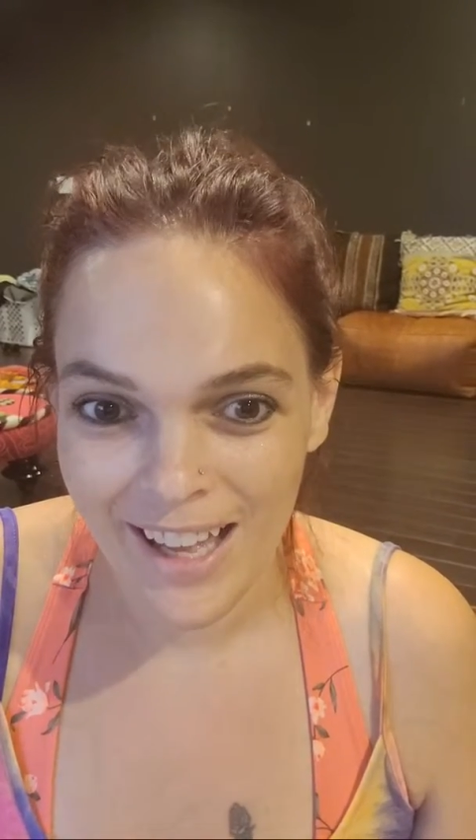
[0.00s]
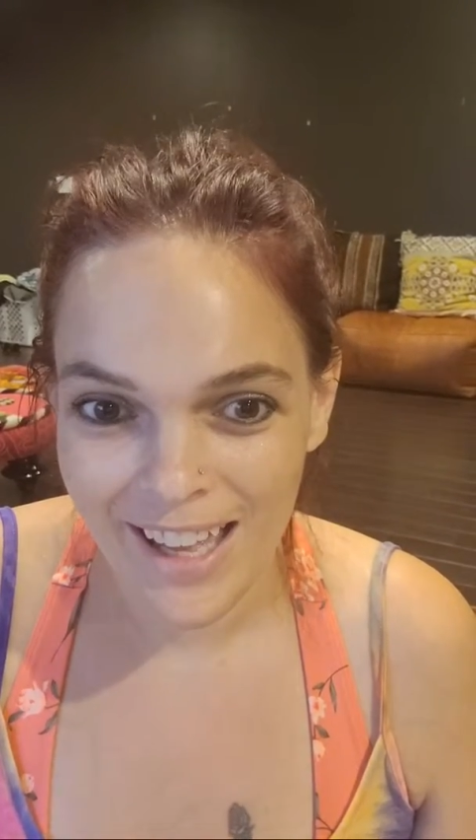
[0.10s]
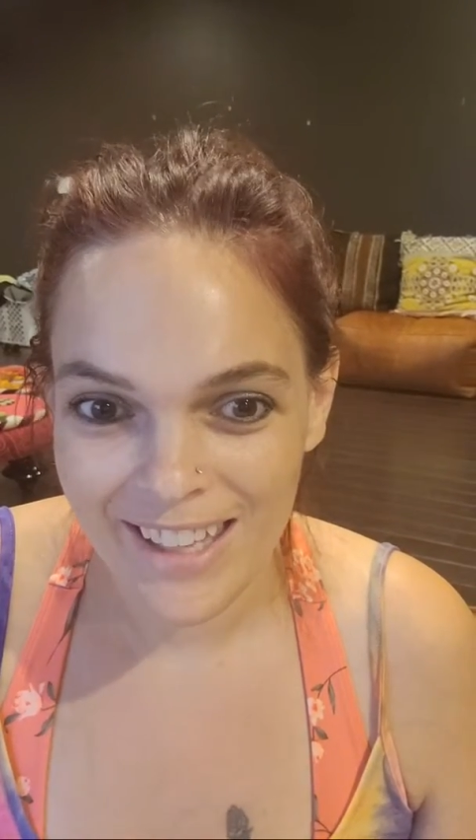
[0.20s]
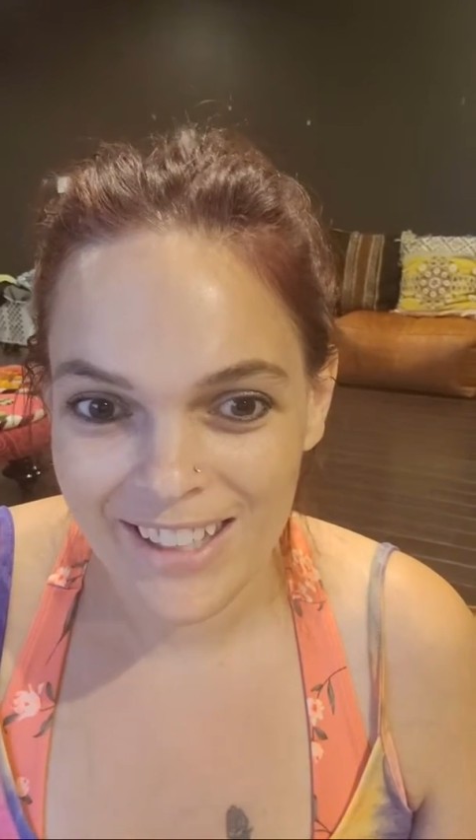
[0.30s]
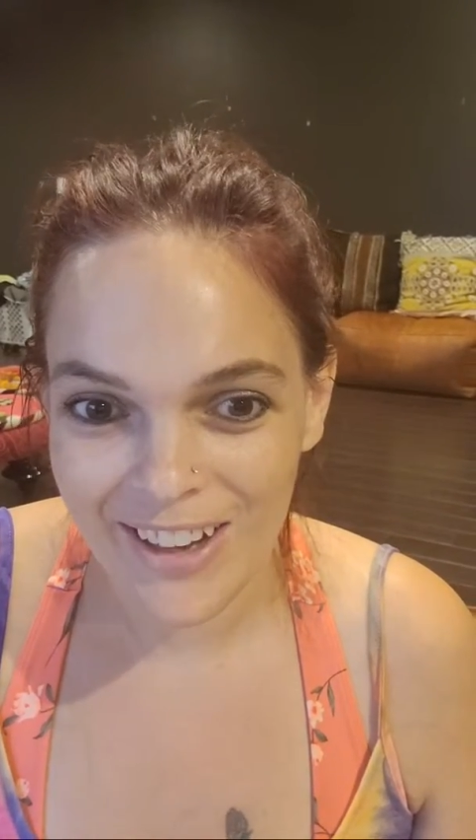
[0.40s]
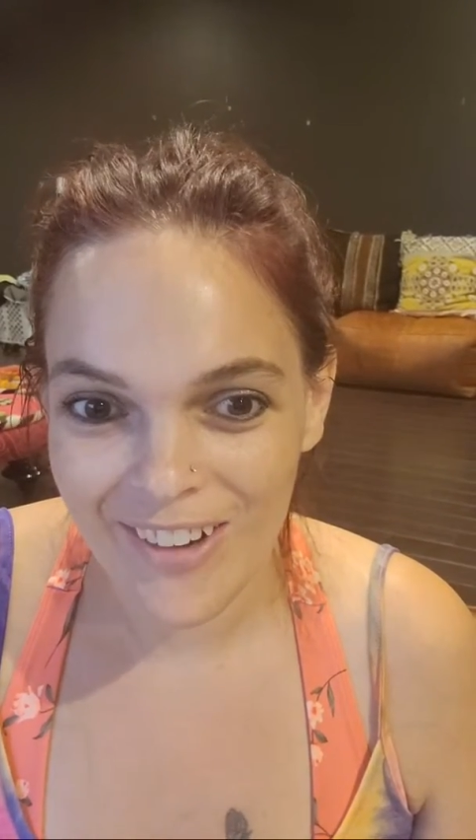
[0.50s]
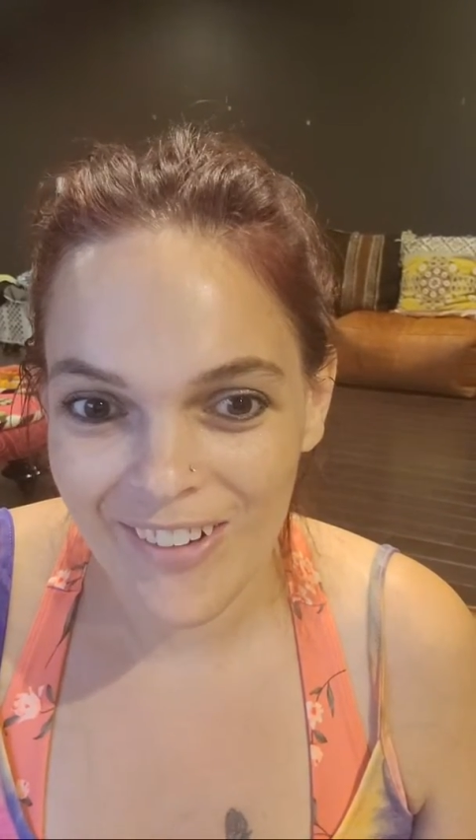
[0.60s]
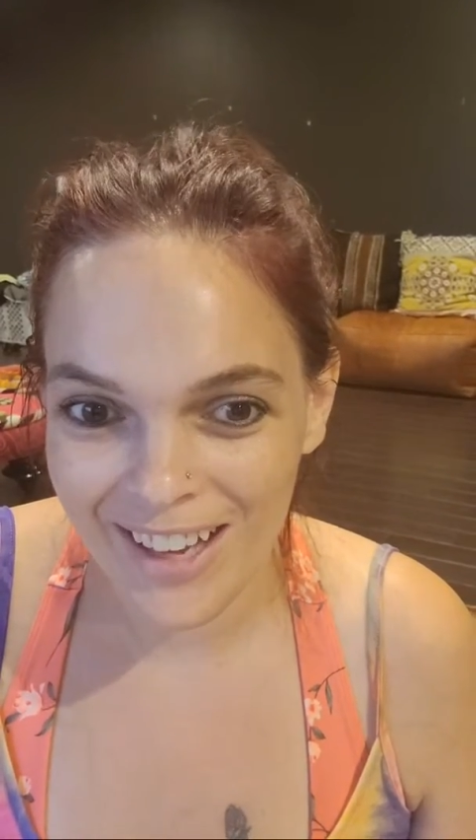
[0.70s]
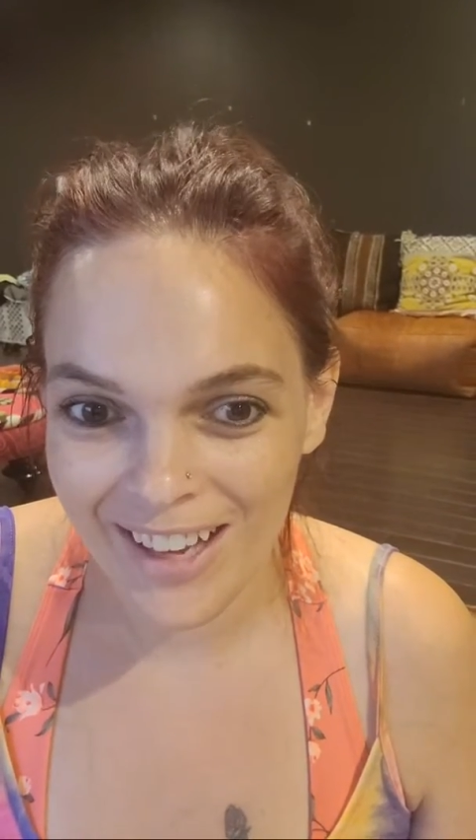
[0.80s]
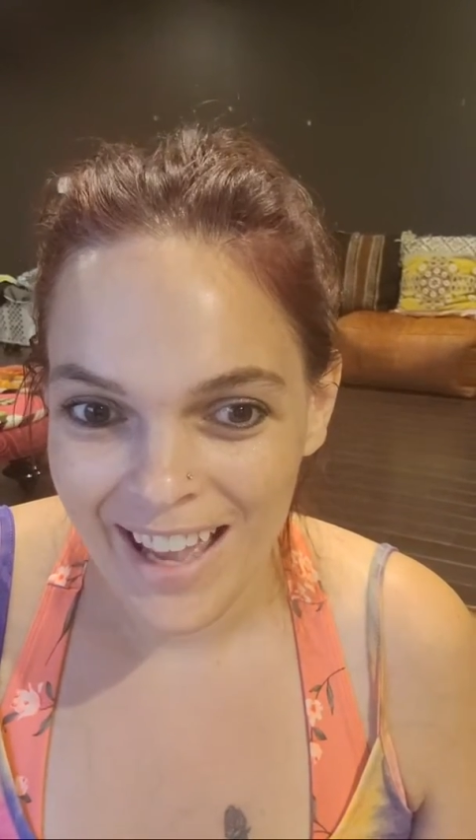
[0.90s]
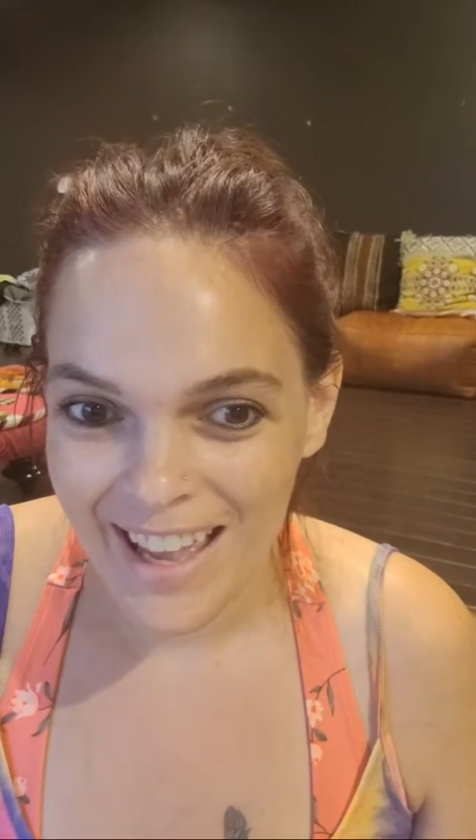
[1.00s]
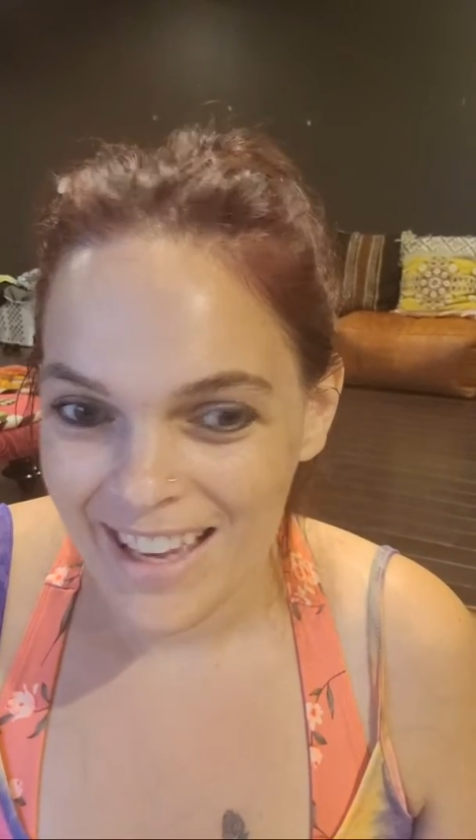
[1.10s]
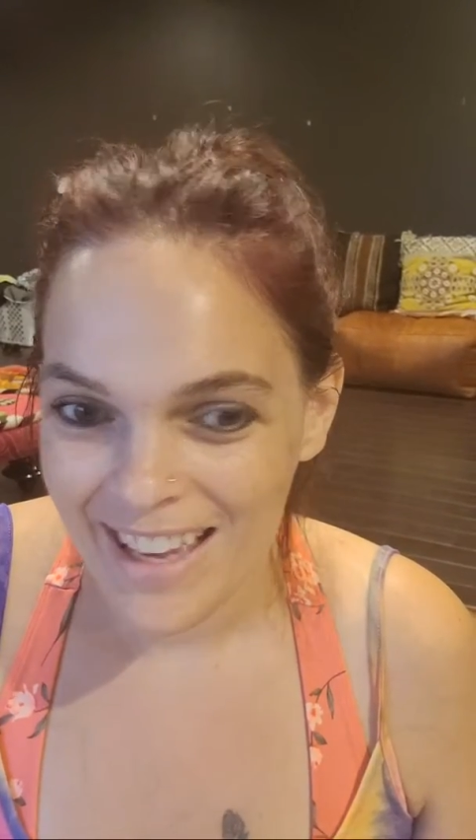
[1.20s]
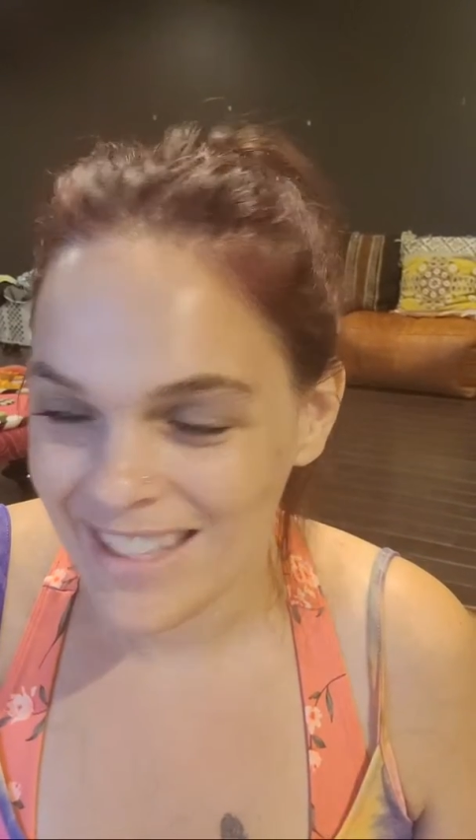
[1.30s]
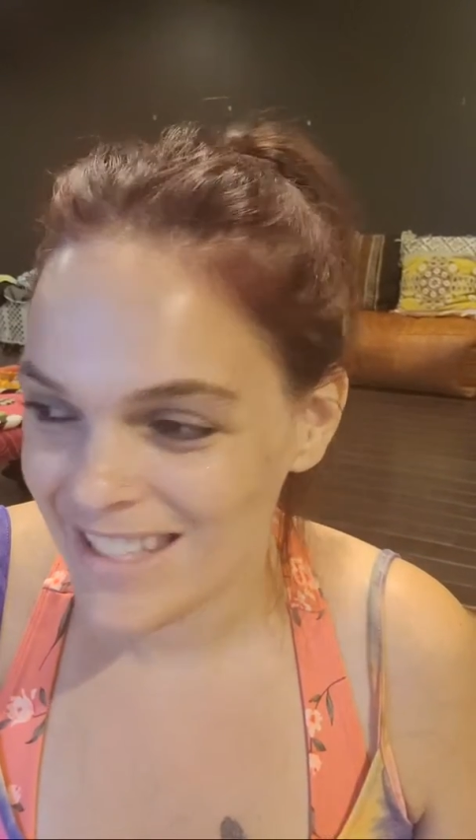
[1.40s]
You know?
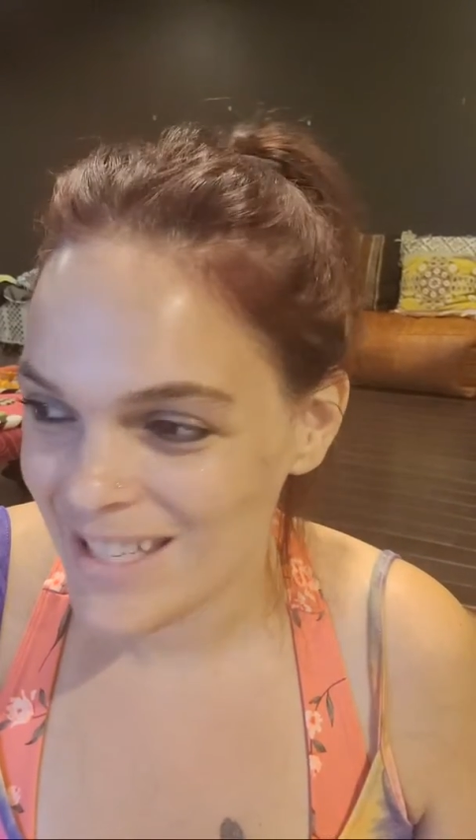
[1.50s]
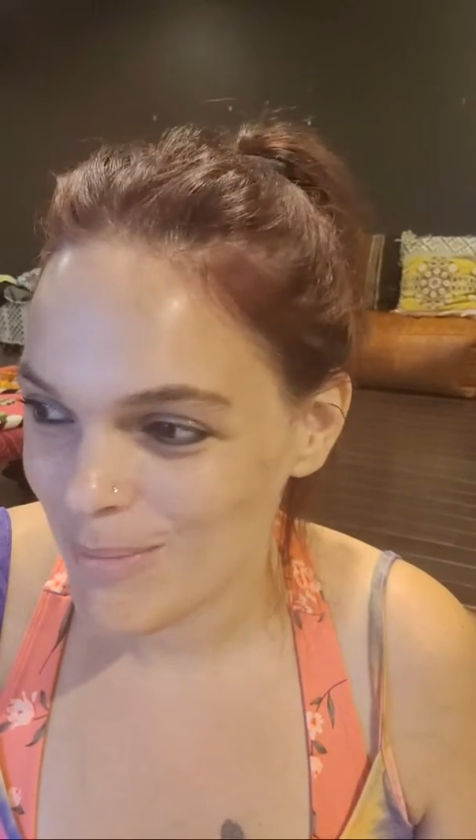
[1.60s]
Because these